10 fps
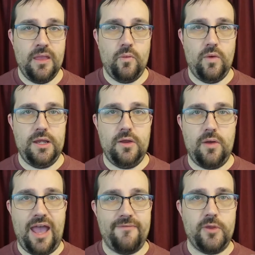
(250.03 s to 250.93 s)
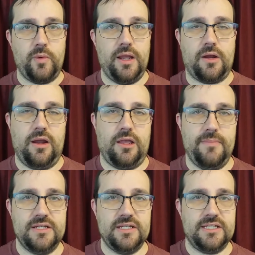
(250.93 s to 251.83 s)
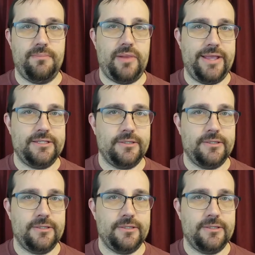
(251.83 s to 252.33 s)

when you have the recurring commissions in place?